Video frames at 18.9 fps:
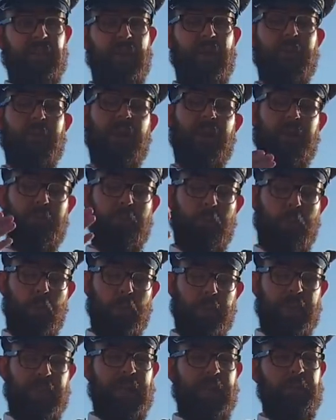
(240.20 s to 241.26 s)
time and I'm more
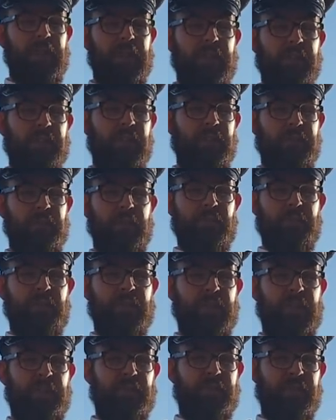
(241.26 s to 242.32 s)
than happy to give you some
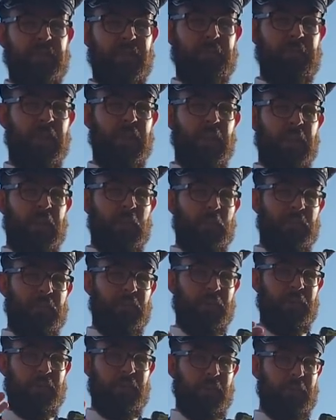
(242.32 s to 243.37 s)
conversation time. Would
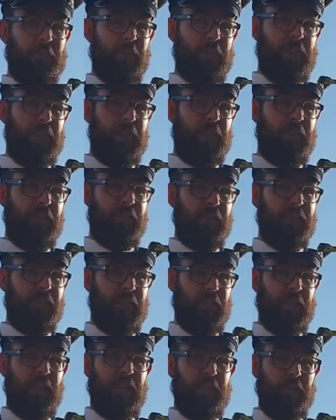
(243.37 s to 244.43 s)
you grant me
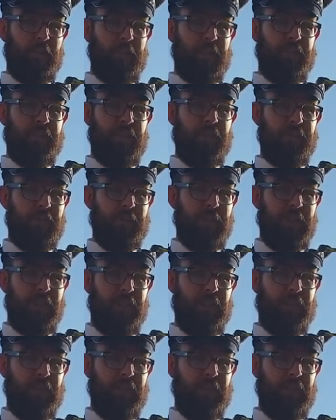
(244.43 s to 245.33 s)
a little bit of time to speak?